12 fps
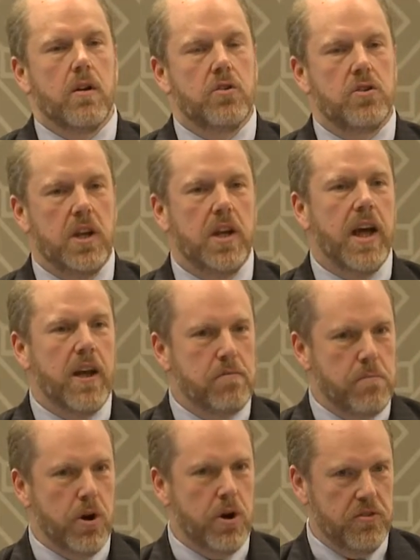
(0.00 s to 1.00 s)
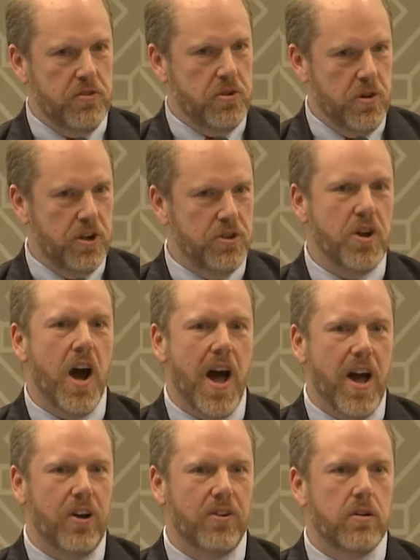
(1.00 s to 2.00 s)
she gave birth to her
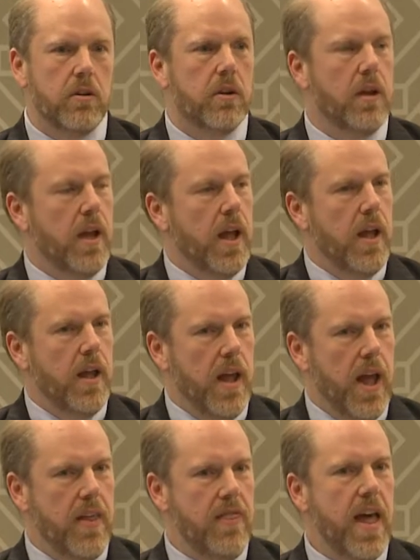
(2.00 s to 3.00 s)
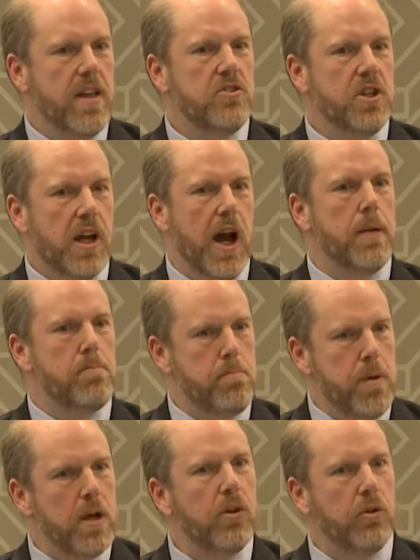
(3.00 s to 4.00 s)
child, and then she got
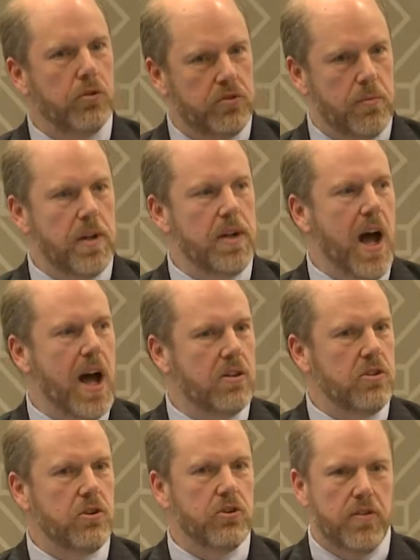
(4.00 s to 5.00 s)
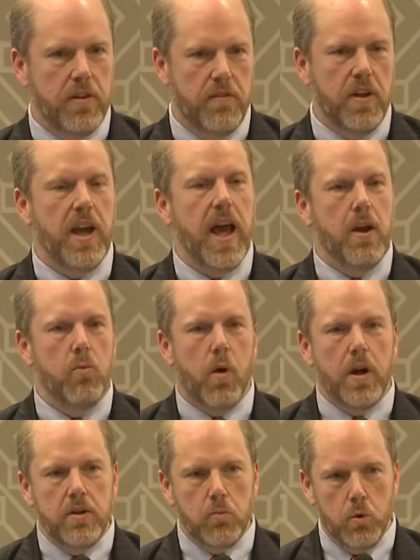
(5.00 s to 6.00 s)
bills from the doctors that VA
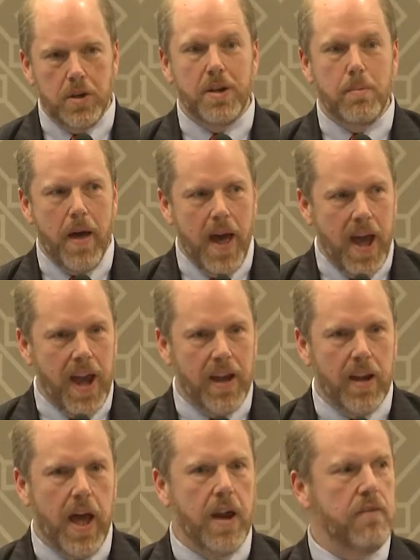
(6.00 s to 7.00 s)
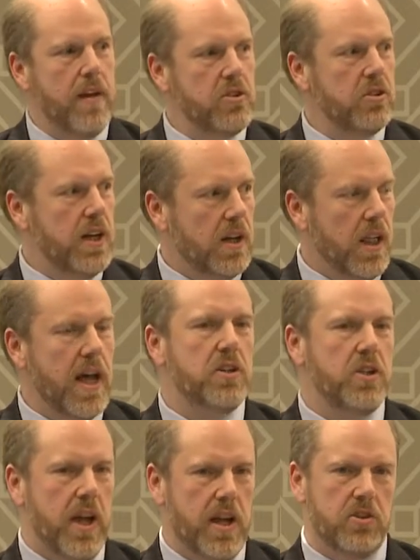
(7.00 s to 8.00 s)
wouldn't, wouldn't pay, and eventually
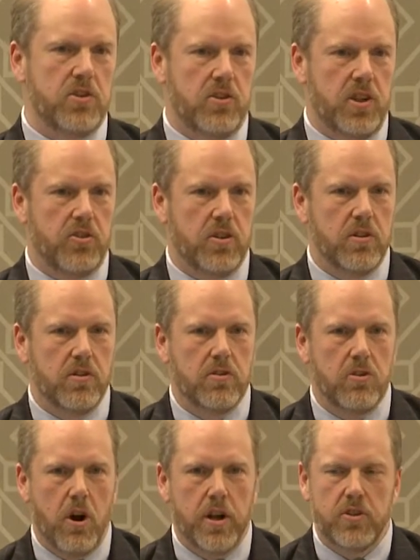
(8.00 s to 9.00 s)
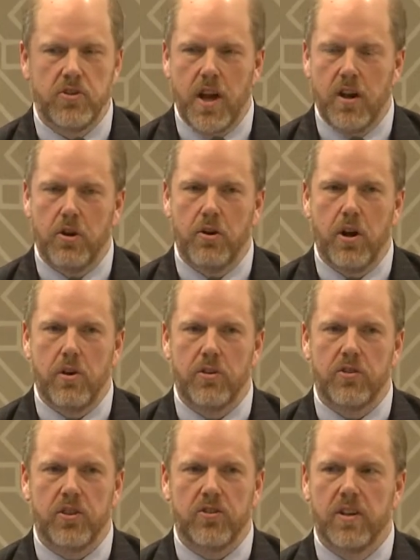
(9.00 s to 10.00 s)
collection agencies started sending her
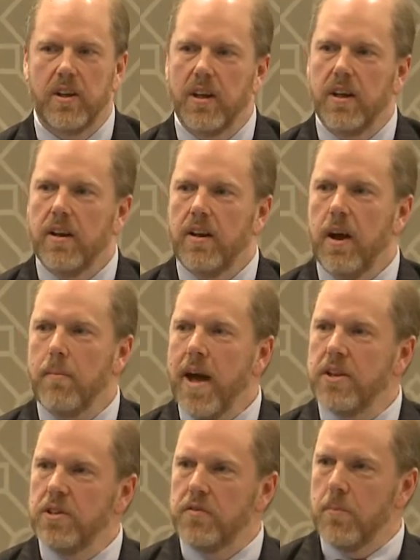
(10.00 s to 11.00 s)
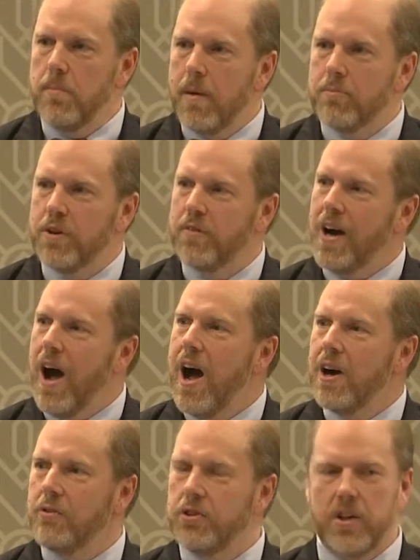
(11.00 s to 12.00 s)
notices. Now imagine if a member of
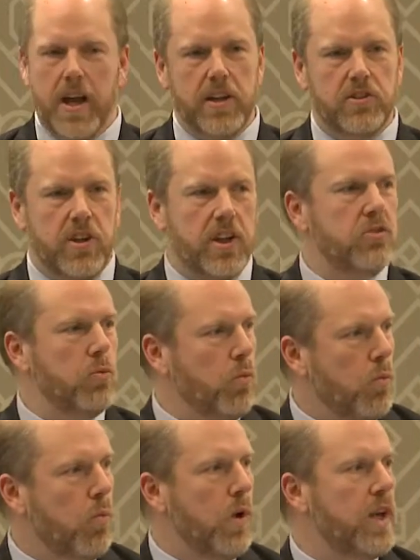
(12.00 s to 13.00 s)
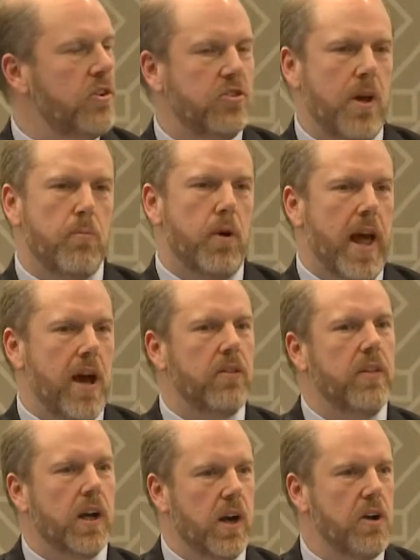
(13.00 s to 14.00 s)
Congress gets this, what is someone out
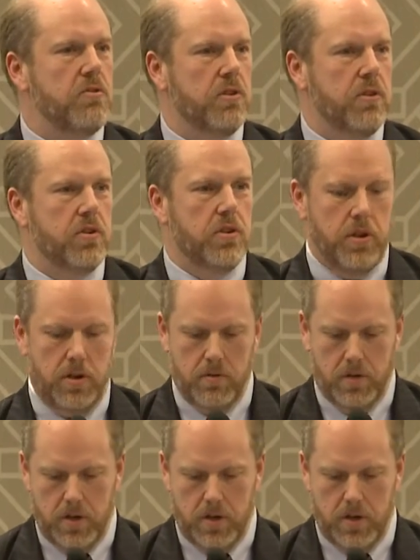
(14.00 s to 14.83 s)
in the country to do?